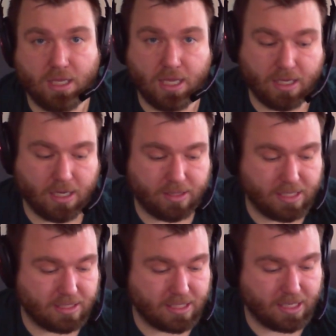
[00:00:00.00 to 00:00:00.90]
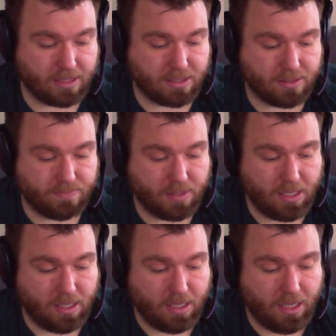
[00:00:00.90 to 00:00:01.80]
he cut that tax.
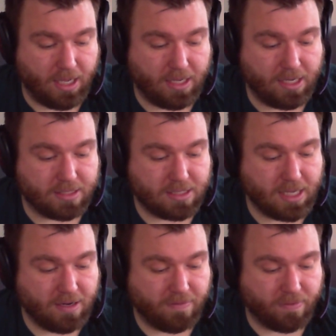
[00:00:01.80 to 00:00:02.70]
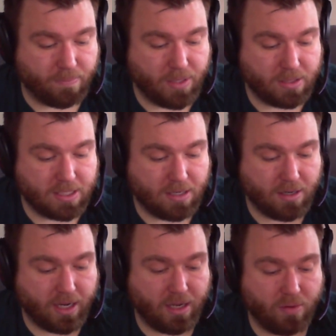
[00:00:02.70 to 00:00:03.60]
And instead of a
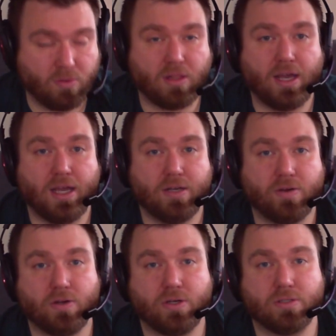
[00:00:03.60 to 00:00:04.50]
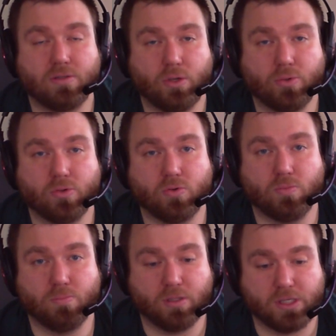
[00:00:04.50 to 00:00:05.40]
military, he relied on local
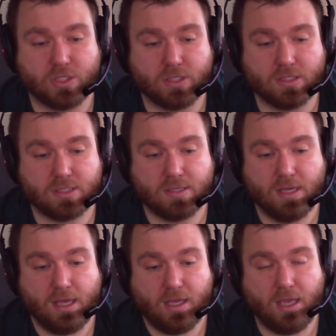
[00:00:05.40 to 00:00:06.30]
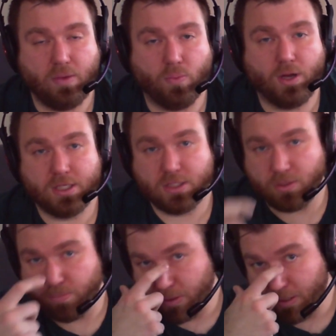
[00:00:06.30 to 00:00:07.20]
militias. He wanted
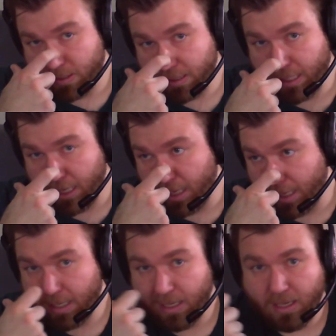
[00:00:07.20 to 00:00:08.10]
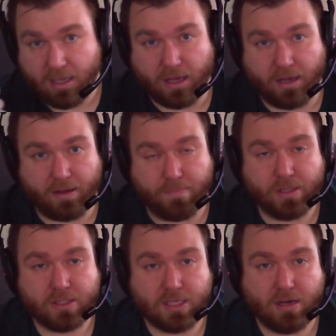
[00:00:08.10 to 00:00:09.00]
to put the
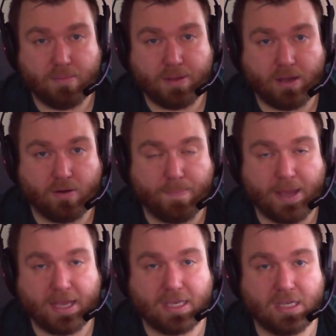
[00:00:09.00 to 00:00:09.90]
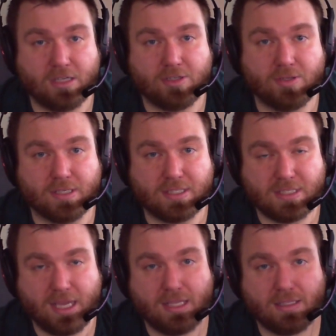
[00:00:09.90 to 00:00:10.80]
military power back into the
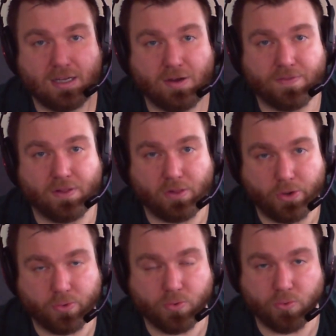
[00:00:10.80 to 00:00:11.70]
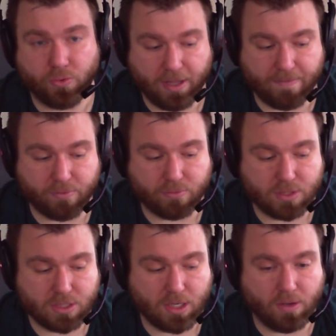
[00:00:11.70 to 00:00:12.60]
state and on the local level.
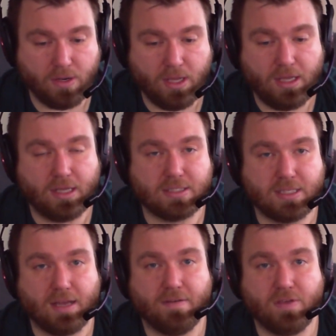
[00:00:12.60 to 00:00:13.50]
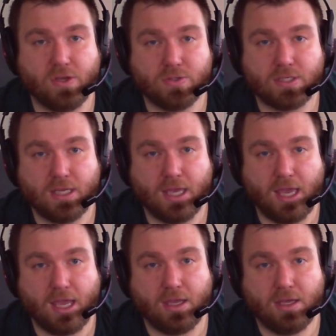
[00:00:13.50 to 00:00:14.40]
So instead of using
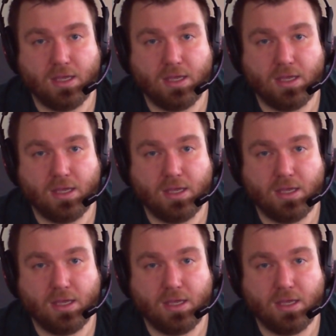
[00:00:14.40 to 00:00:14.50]
a